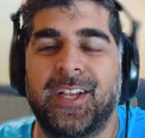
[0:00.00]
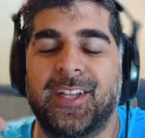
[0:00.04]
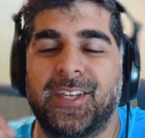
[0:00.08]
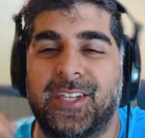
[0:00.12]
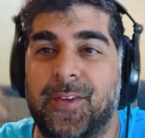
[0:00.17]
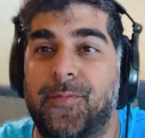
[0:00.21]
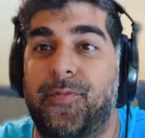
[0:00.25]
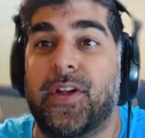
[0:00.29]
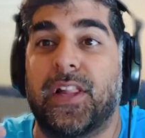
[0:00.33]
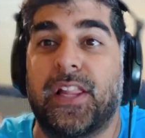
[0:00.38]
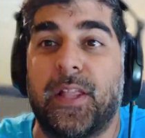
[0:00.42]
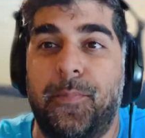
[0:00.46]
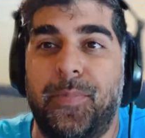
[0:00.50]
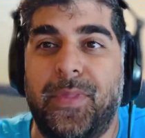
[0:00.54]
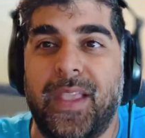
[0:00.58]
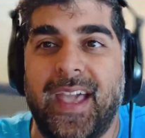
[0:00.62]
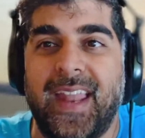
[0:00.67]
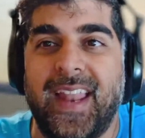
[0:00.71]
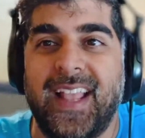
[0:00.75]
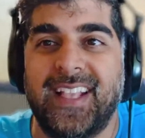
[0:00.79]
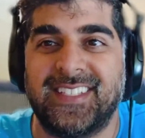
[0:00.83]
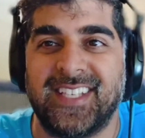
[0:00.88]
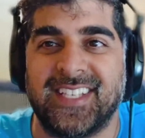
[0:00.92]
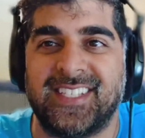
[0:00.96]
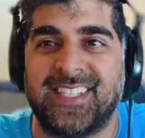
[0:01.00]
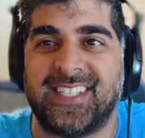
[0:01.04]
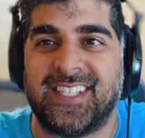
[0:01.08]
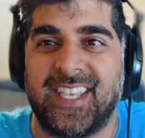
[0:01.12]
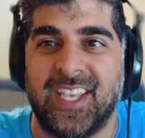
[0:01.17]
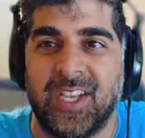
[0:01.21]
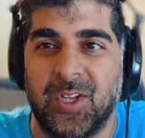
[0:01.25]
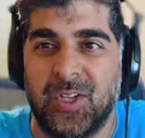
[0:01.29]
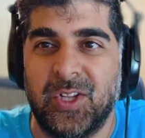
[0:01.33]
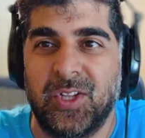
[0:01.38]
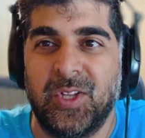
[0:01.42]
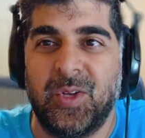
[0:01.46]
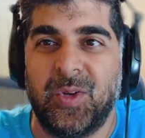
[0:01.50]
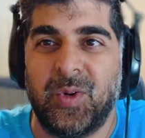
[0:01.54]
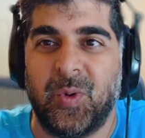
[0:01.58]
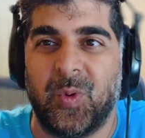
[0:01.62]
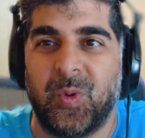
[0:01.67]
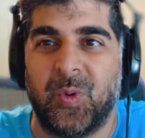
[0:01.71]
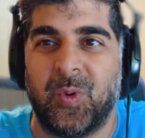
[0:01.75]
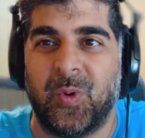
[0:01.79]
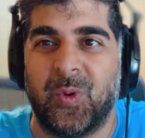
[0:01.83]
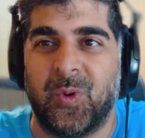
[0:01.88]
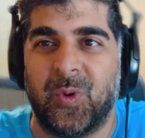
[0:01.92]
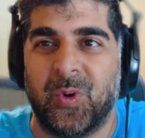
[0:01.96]
develop that as a skill
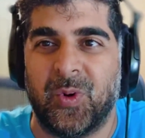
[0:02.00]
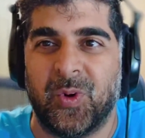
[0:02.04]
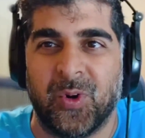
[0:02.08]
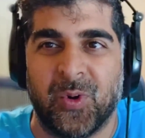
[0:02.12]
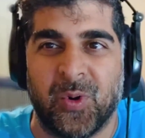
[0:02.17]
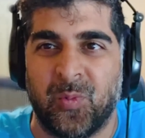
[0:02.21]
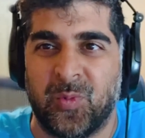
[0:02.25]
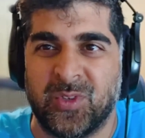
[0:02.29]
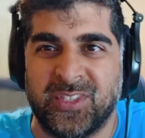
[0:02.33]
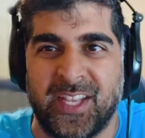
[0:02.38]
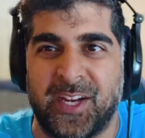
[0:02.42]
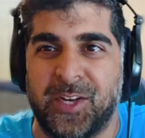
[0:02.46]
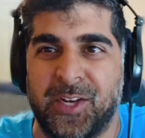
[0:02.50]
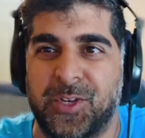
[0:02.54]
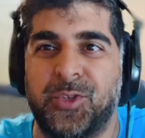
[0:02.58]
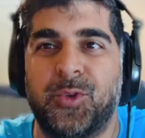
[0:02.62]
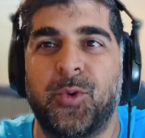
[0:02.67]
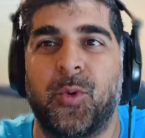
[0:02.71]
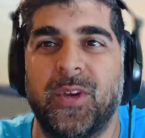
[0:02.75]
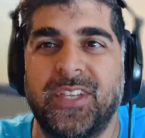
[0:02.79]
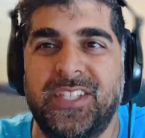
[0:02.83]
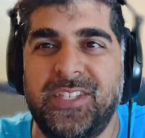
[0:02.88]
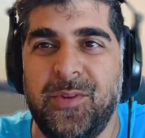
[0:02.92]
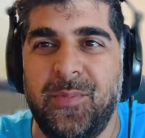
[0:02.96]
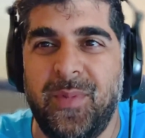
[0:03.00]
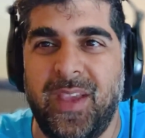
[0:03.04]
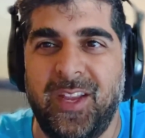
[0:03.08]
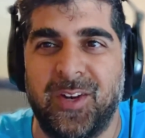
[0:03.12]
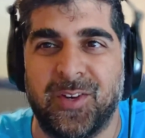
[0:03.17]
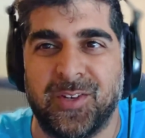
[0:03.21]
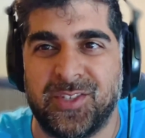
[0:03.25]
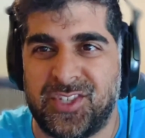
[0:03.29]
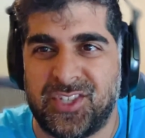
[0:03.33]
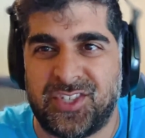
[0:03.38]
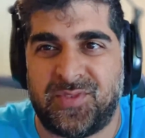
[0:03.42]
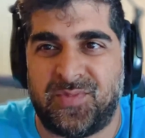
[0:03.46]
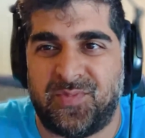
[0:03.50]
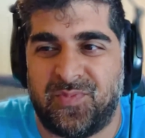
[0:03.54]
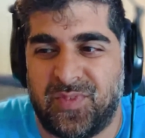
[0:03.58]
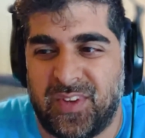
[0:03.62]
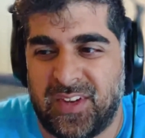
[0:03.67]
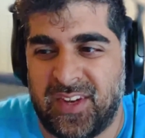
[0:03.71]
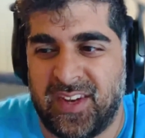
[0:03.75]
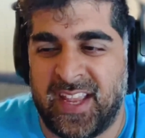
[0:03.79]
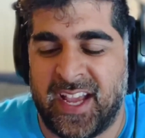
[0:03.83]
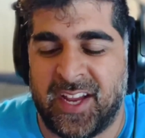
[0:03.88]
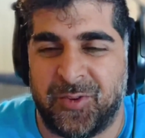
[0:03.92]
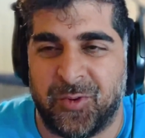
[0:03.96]
or was that a choice you made or is just
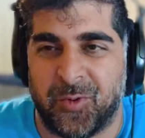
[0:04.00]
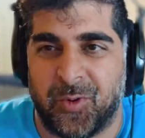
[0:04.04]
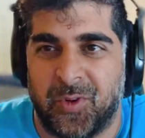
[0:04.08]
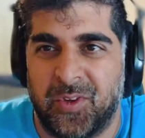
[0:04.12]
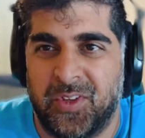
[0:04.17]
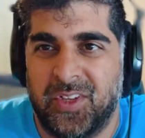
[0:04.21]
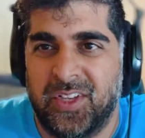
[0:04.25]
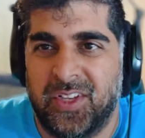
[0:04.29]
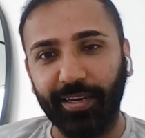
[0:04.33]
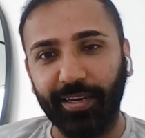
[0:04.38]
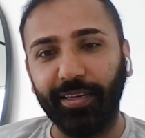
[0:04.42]
natural?